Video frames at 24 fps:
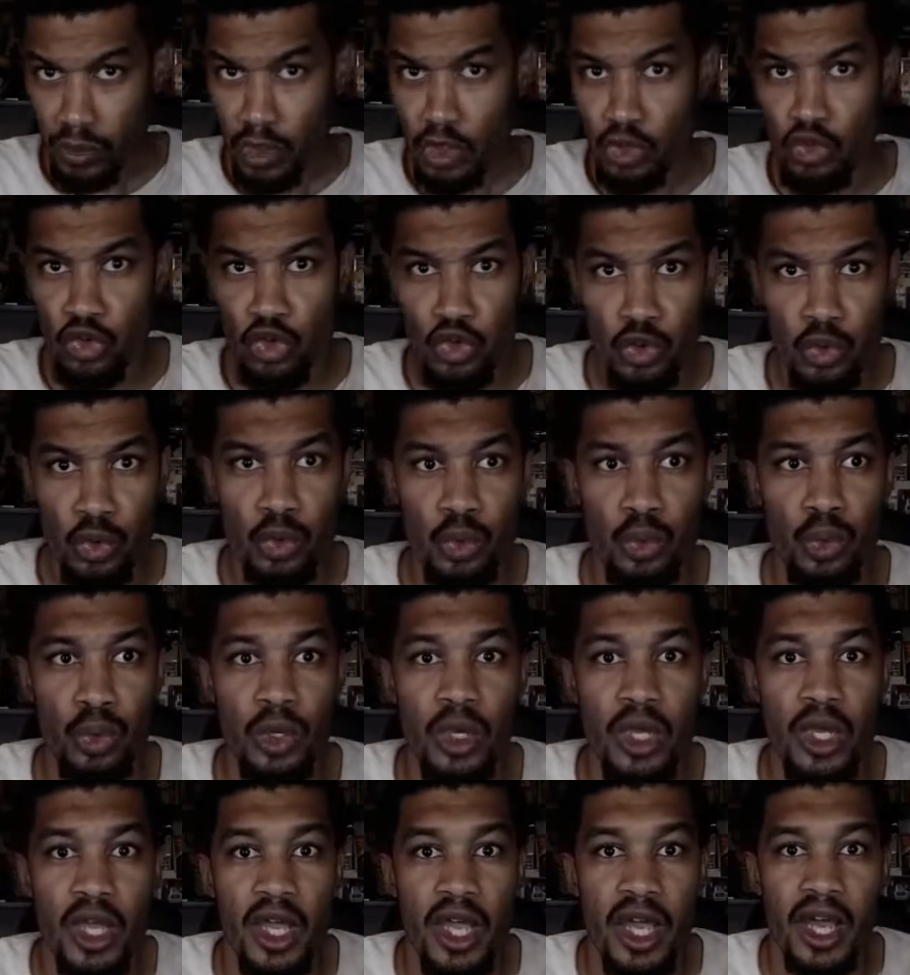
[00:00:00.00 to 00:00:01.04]
to
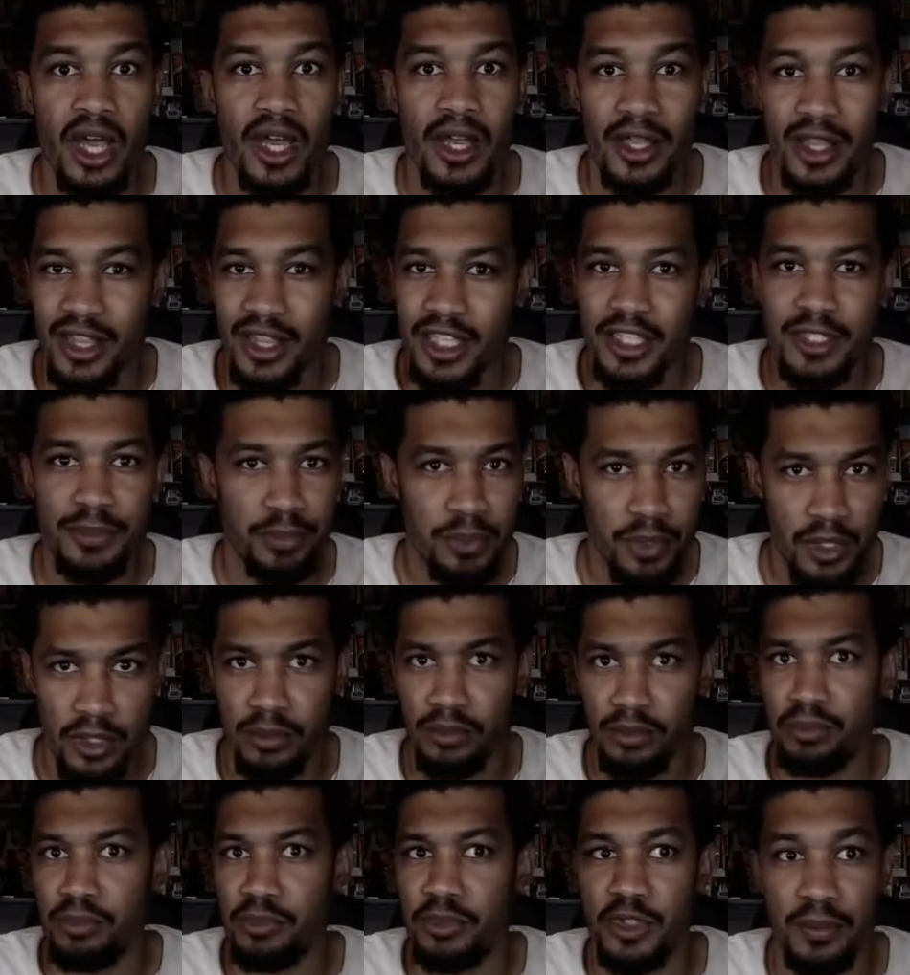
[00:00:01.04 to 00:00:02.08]
at least put
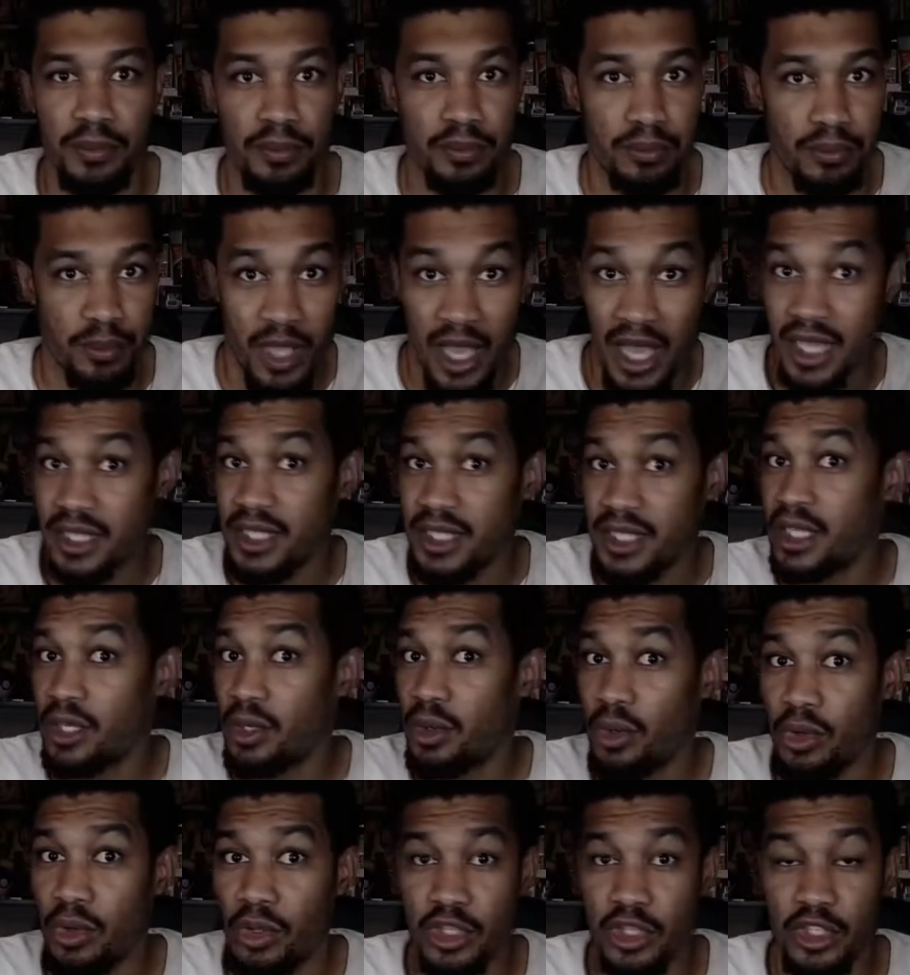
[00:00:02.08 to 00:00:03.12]
some content
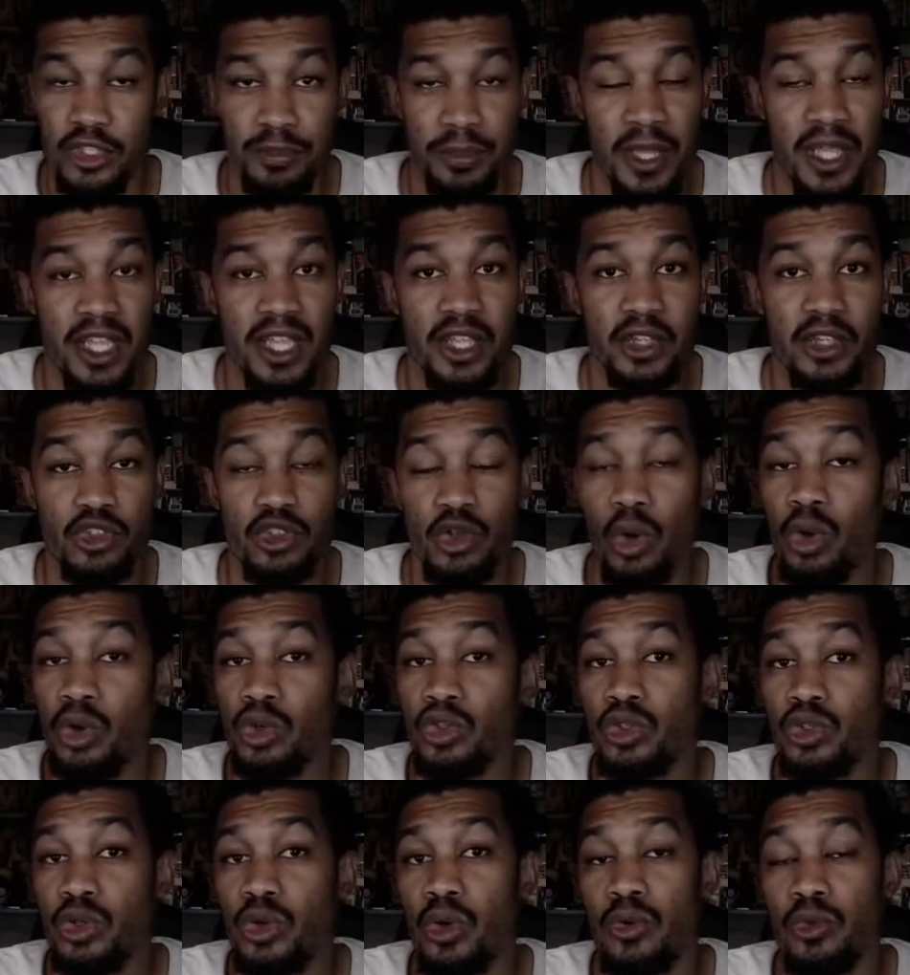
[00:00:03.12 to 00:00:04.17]
on this page.
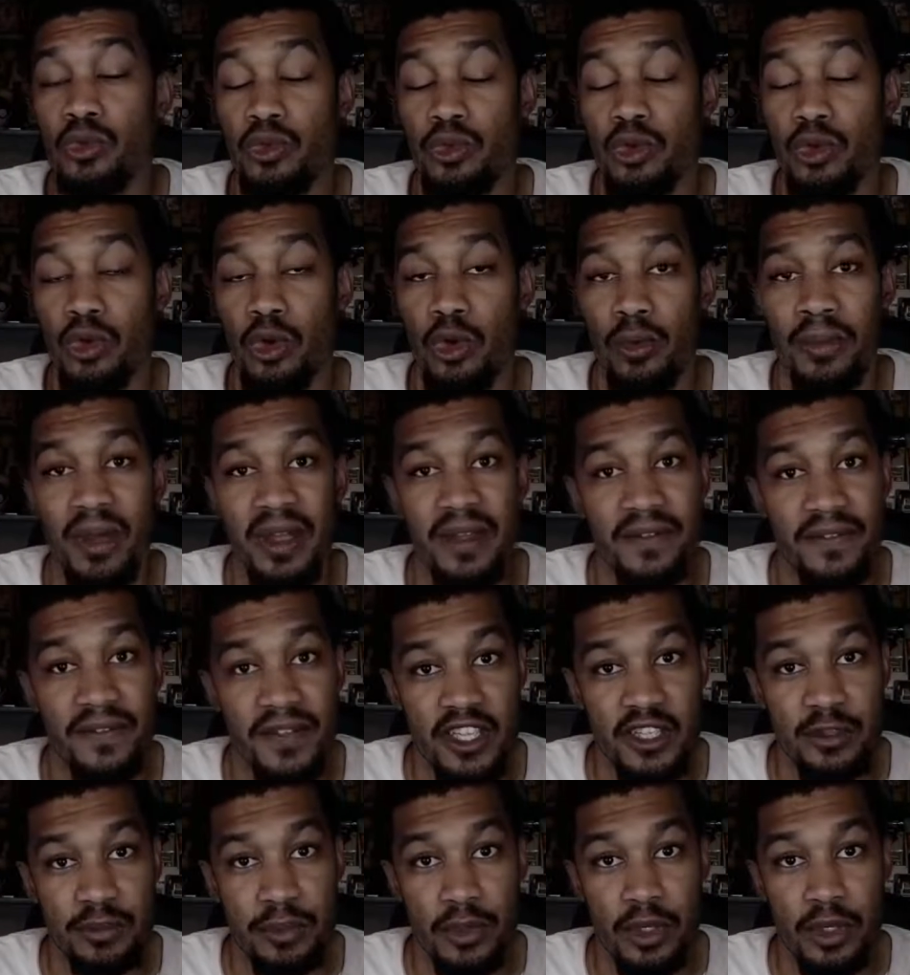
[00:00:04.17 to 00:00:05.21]
Also over on my
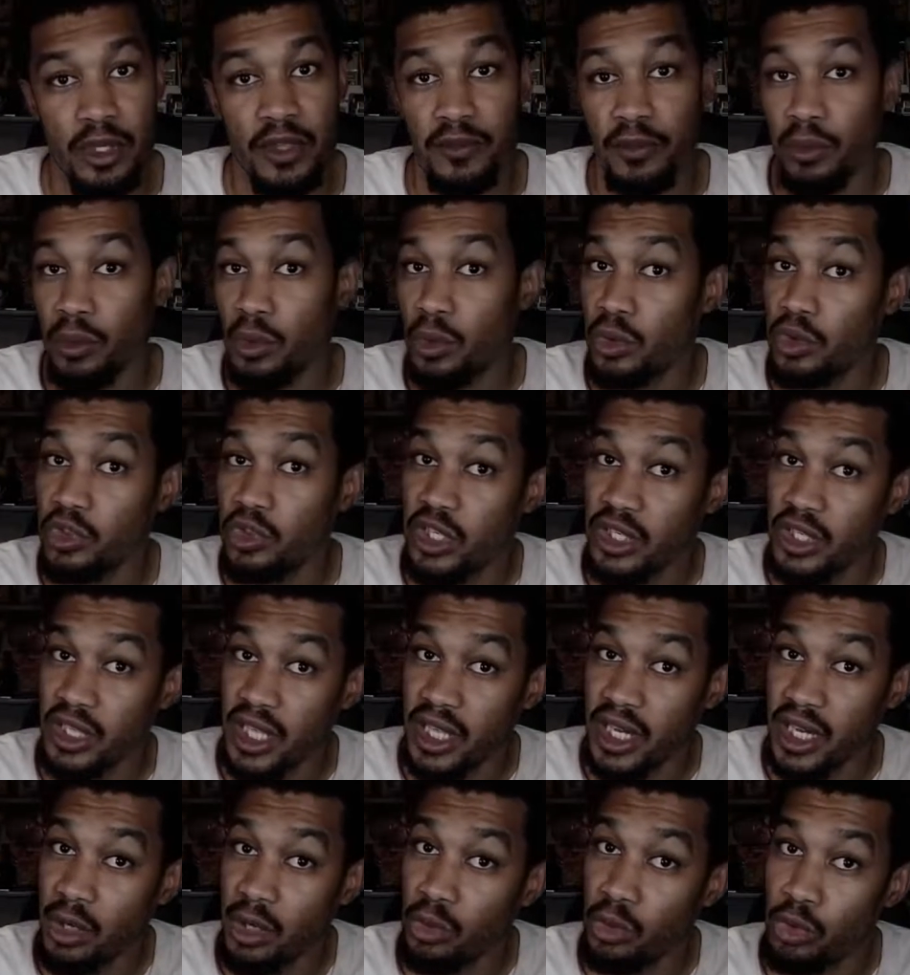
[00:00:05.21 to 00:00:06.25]
Facebook, if you want to go check
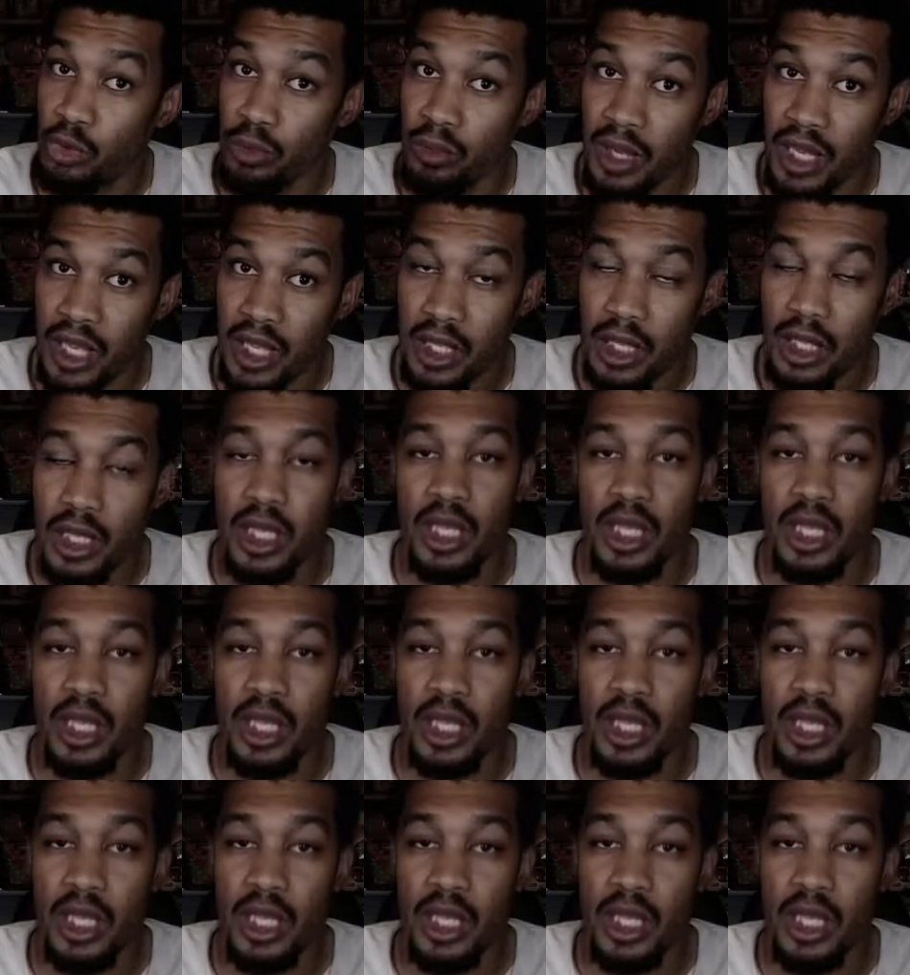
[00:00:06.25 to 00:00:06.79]
that out, you may.